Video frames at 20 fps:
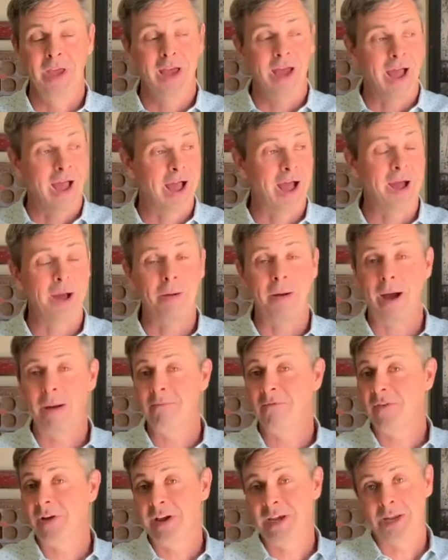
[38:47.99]
I,
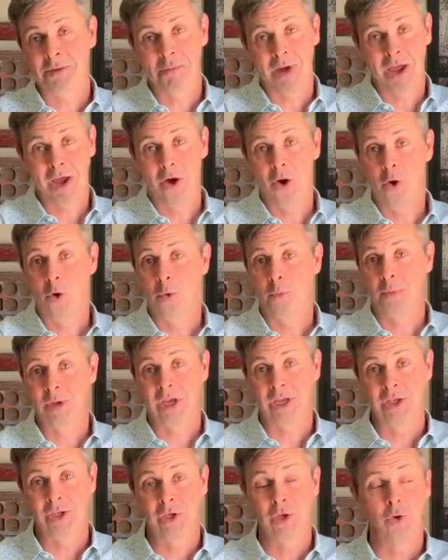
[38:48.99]
I'm finding my hope
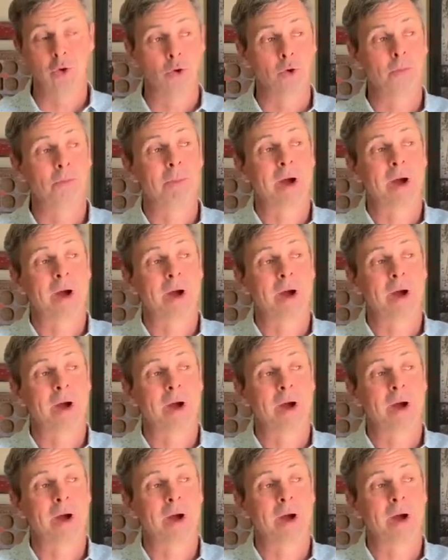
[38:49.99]
in you.